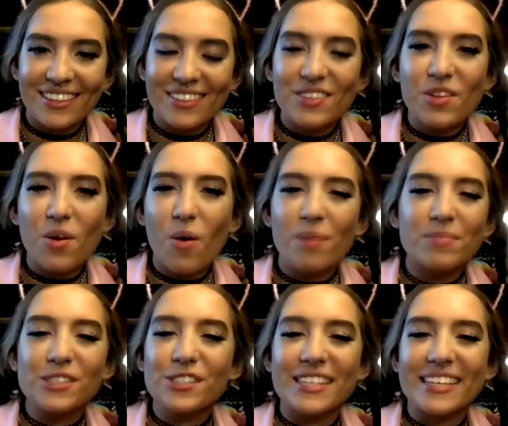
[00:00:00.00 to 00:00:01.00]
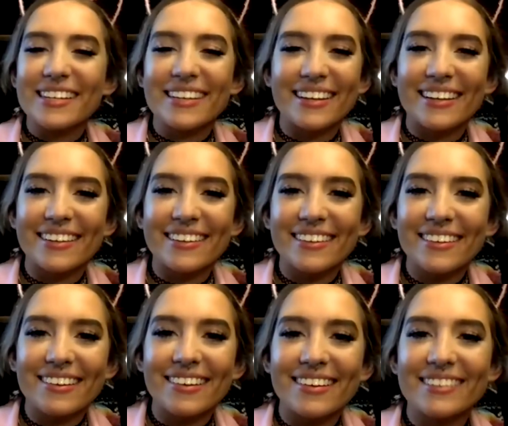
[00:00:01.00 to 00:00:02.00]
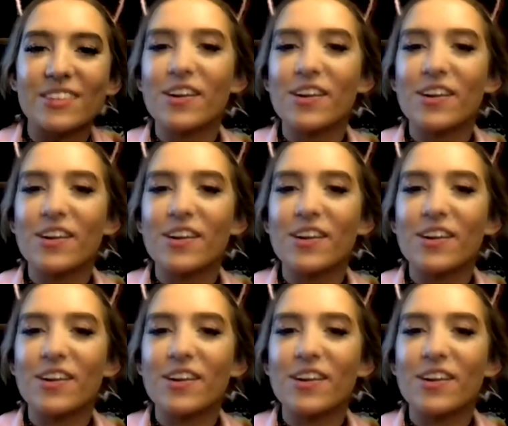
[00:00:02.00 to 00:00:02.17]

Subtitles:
No, I'm just thinking. Sorry.